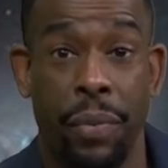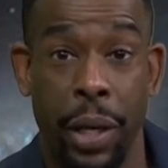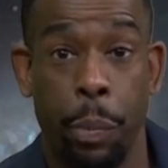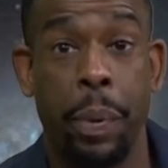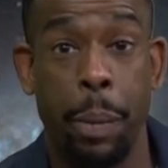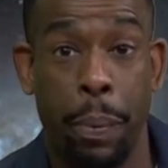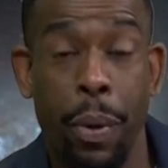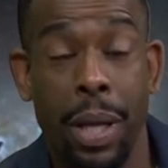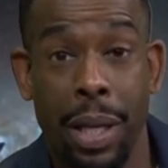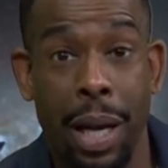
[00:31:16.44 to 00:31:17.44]
here,
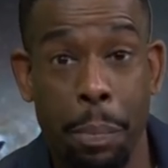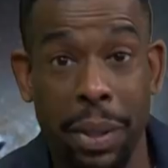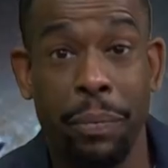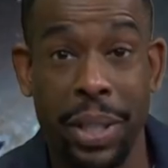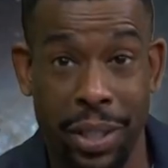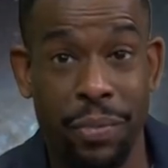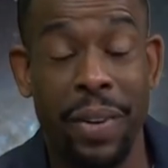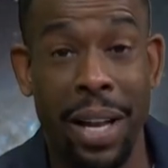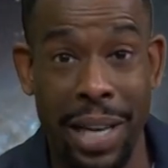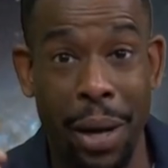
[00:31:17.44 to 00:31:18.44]
people. I believe we just
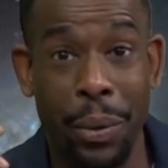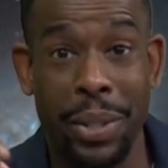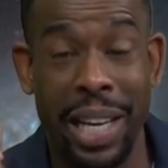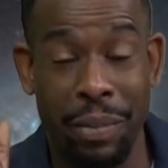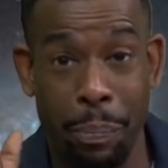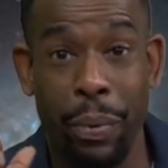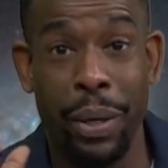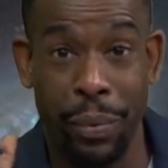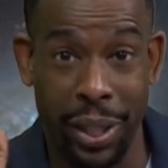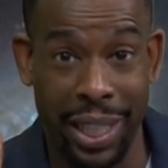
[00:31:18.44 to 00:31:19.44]
found out who David
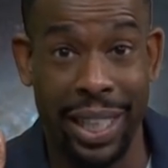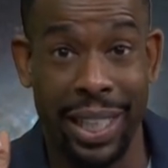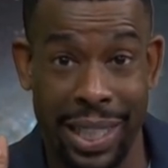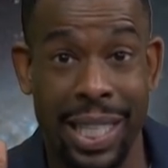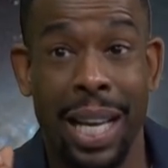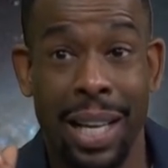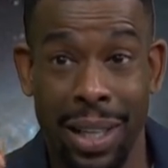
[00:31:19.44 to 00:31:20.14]
Brin really is. He really